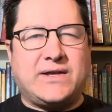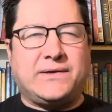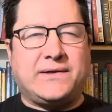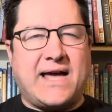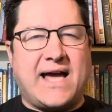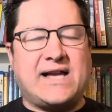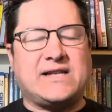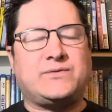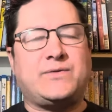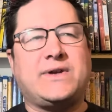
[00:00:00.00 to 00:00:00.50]

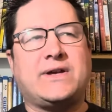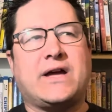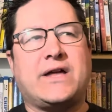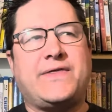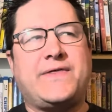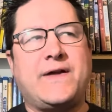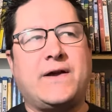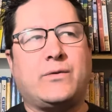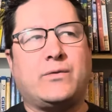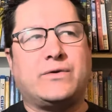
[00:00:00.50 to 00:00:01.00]
Last week, I
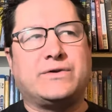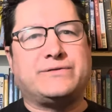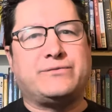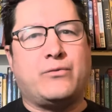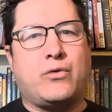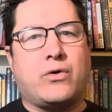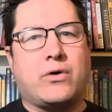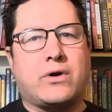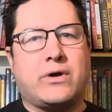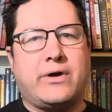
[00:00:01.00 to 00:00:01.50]
think, was
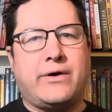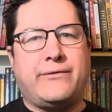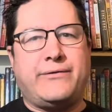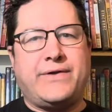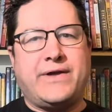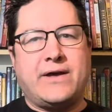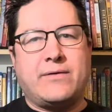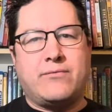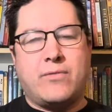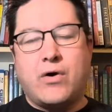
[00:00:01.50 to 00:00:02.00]
more of
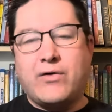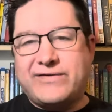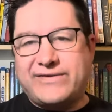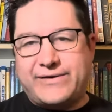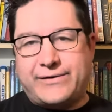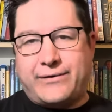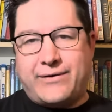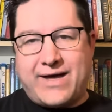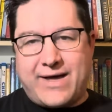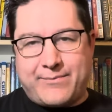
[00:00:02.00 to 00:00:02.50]
the
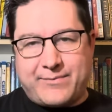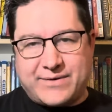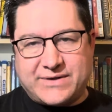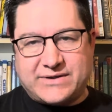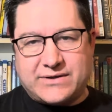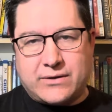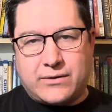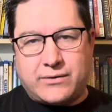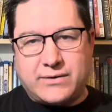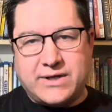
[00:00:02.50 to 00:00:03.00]
emotional
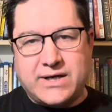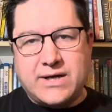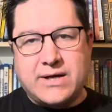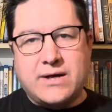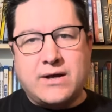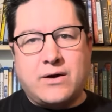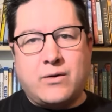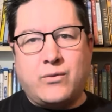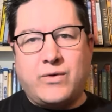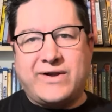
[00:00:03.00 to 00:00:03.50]
episode,
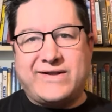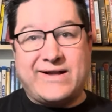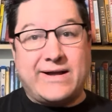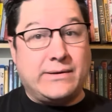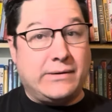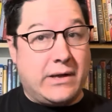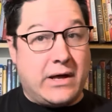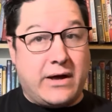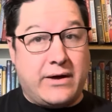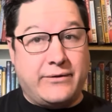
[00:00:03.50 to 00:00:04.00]
which I
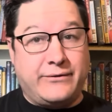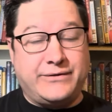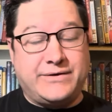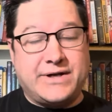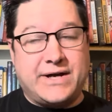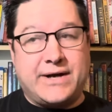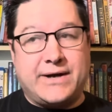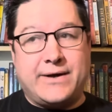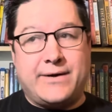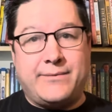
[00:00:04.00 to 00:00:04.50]
loved.
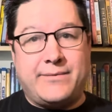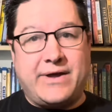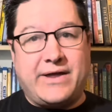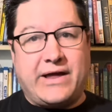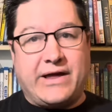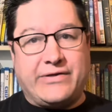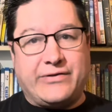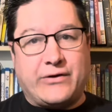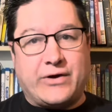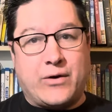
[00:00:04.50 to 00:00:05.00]

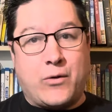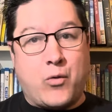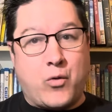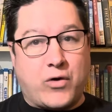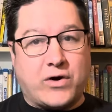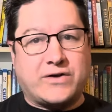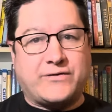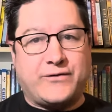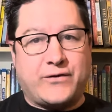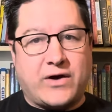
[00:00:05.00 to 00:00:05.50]
I thought it
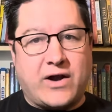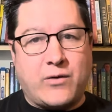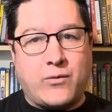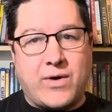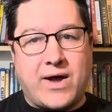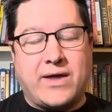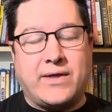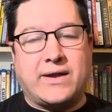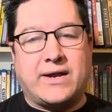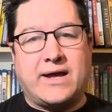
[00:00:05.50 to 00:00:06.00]
worked very
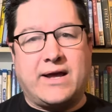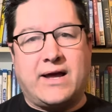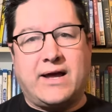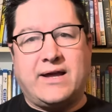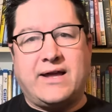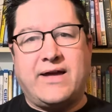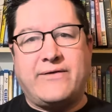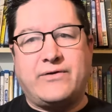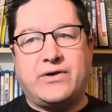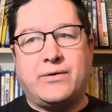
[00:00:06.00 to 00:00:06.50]
well, and I
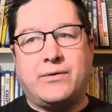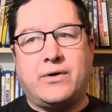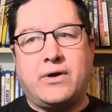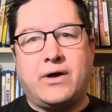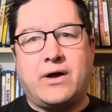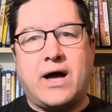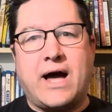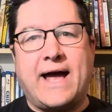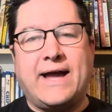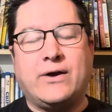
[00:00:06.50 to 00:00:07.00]
gave it
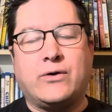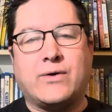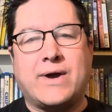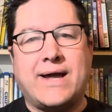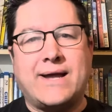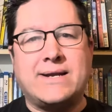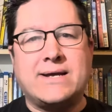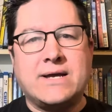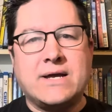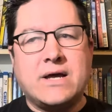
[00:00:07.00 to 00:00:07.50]
a high
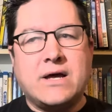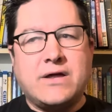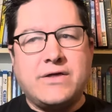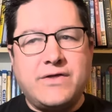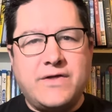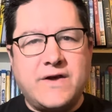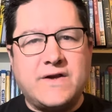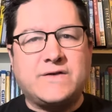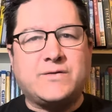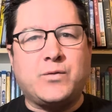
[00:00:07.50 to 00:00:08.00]
grade.
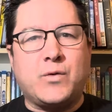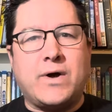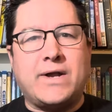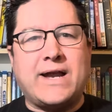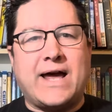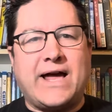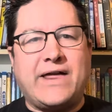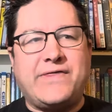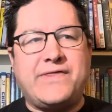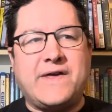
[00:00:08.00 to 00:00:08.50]
This
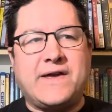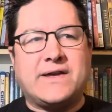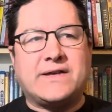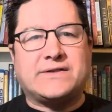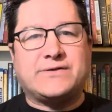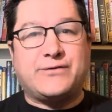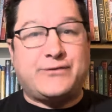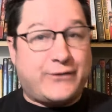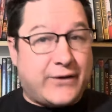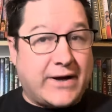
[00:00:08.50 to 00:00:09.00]
one, I think,
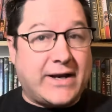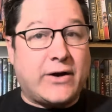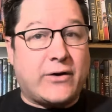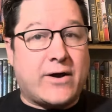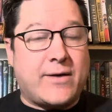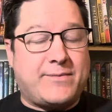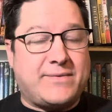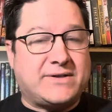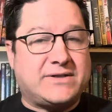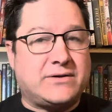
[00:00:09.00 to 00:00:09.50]
is a funnier
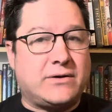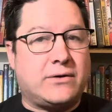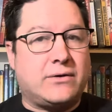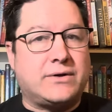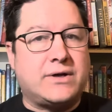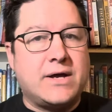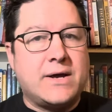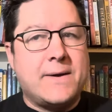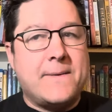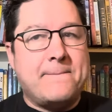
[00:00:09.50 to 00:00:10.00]

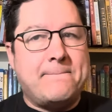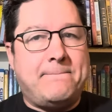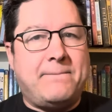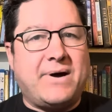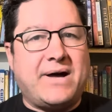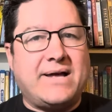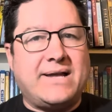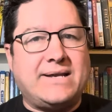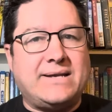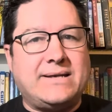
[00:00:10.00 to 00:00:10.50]
episode,
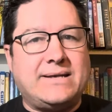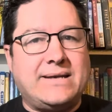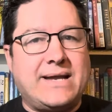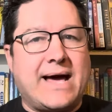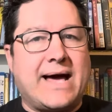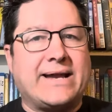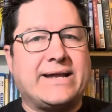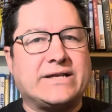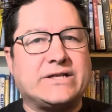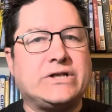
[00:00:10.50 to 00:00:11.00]
but
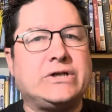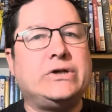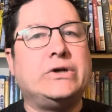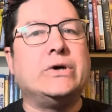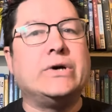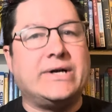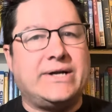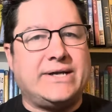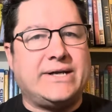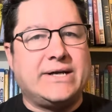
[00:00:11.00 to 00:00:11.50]
not as
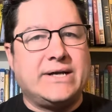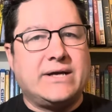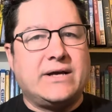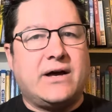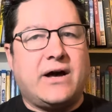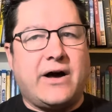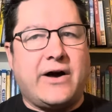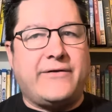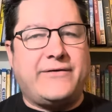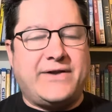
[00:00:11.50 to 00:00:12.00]
good
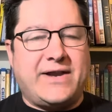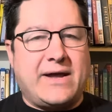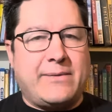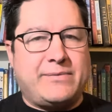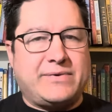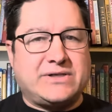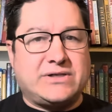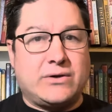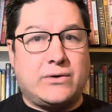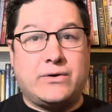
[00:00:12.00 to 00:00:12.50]
of an
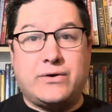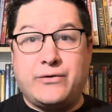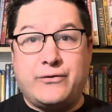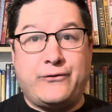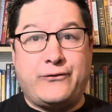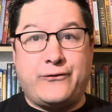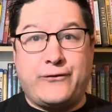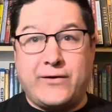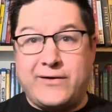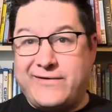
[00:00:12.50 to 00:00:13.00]
episode
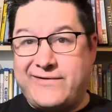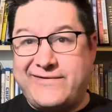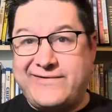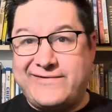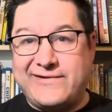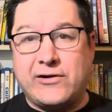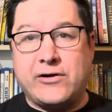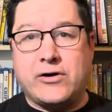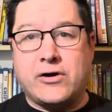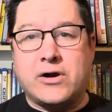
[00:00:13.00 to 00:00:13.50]
for
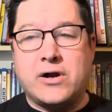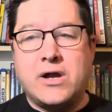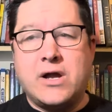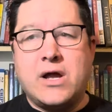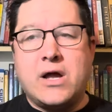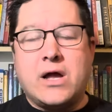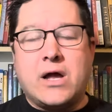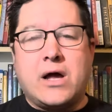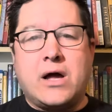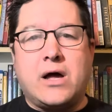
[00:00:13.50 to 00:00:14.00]
sure
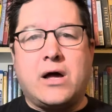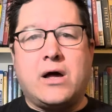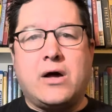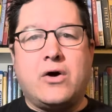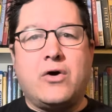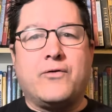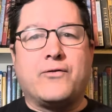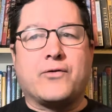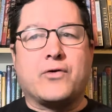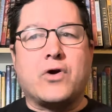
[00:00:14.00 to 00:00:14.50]

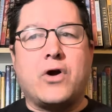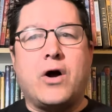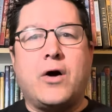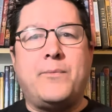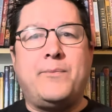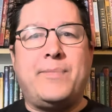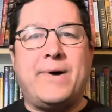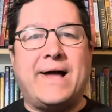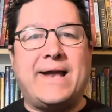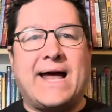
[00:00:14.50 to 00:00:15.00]

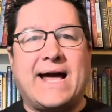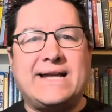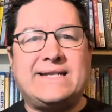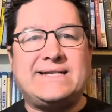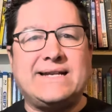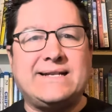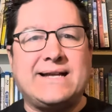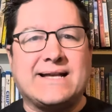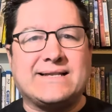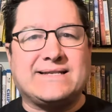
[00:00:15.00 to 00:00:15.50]
overall. But I
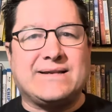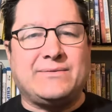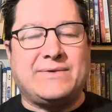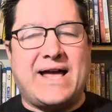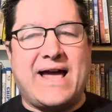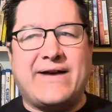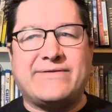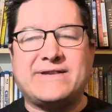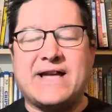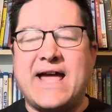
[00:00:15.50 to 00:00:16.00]
did get some
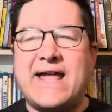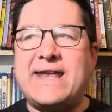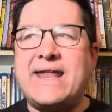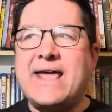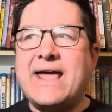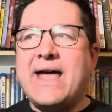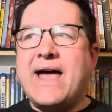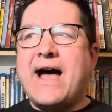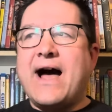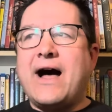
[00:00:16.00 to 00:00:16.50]
laughs. And,
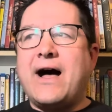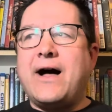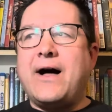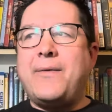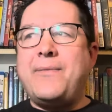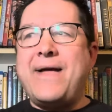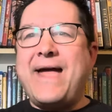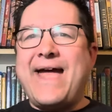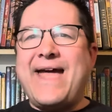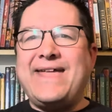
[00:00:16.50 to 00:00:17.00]

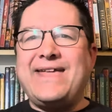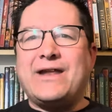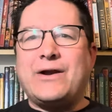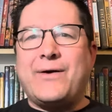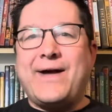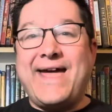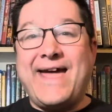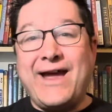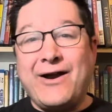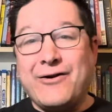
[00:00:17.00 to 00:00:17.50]
you know,
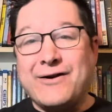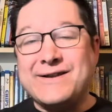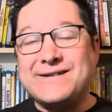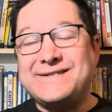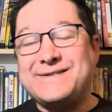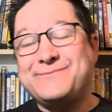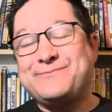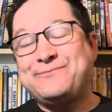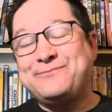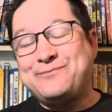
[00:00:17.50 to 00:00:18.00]

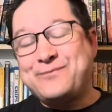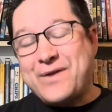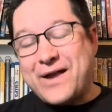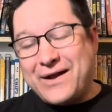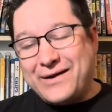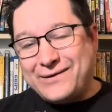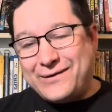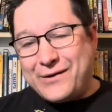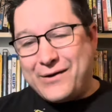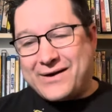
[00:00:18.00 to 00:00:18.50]
Harris,
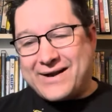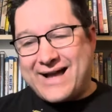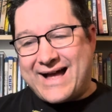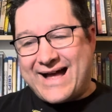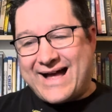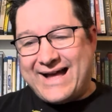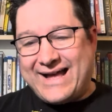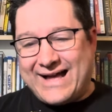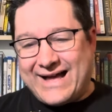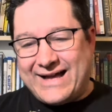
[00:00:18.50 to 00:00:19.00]
look,
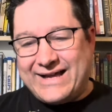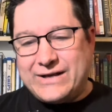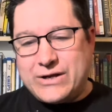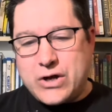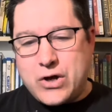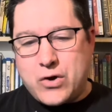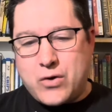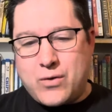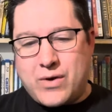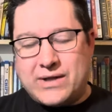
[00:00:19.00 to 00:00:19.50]
I
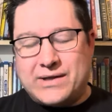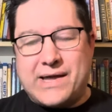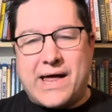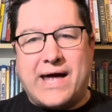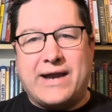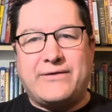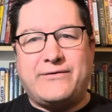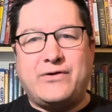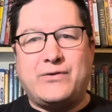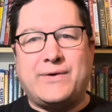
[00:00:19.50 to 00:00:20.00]
know a
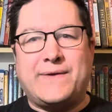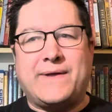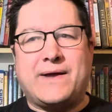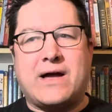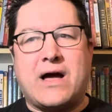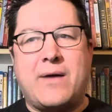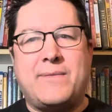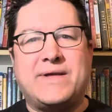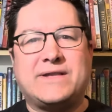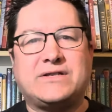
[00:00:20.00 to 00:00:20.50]
lot of you in the
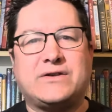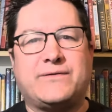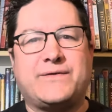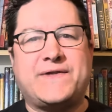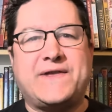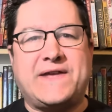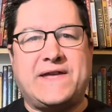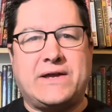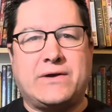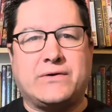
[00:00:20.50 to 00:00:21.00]
comments over
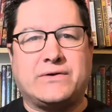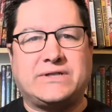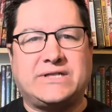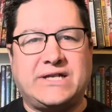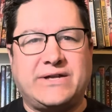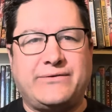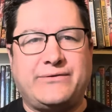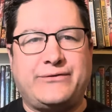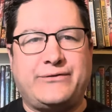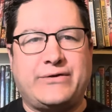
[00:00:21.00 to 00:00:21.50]
the years
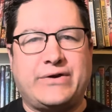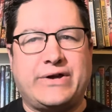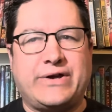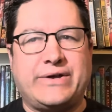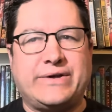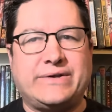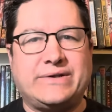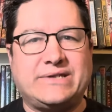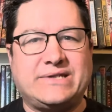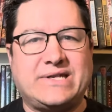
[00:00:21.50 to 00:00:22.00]
have
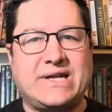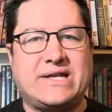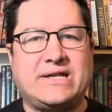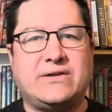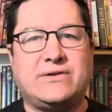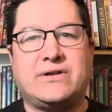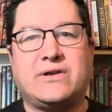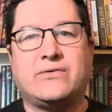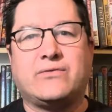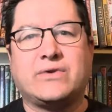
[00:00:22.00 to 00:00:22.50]
said
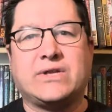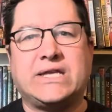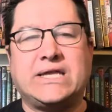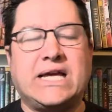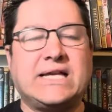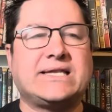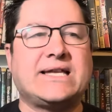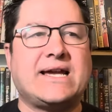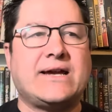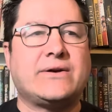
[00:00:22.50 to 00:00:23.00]
you didn't really
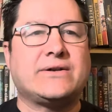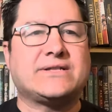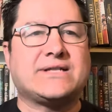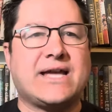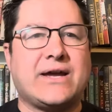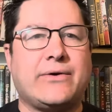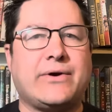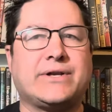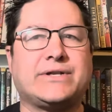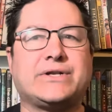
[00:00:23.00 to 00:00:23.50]
like the Harris
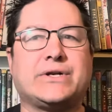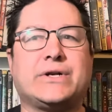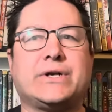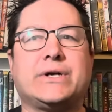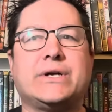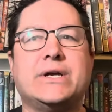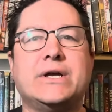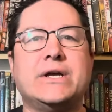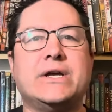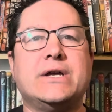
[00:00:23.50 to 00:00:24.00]

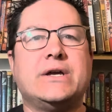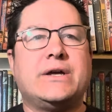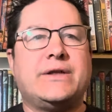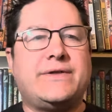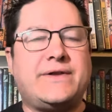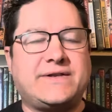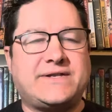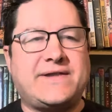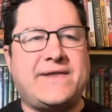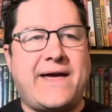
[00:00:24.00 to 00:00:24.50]
character,
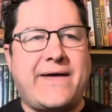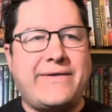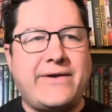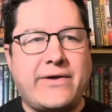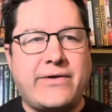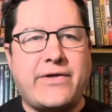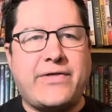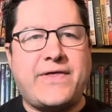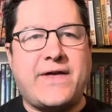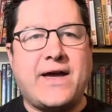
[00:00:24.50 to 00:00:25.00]
this and that and the
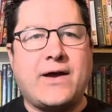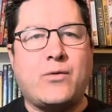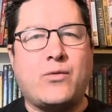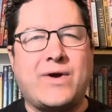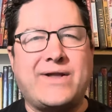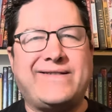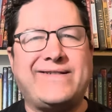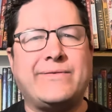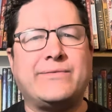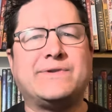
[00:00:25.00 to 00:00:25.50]
other thing,
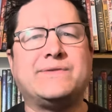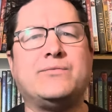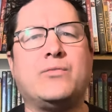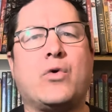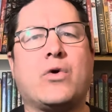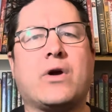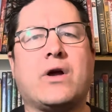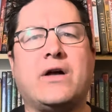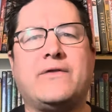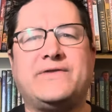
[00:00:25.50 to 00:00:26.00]
when she was
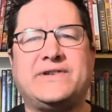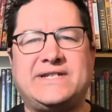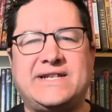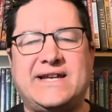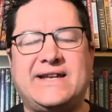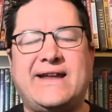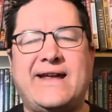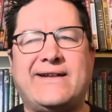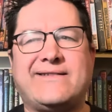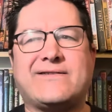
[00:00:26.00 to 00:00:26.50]
more of a
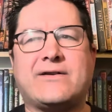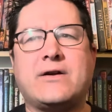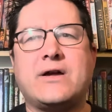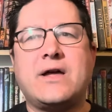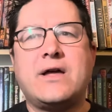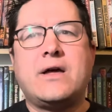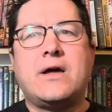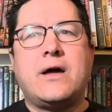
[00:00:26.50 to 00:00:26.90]
teenager.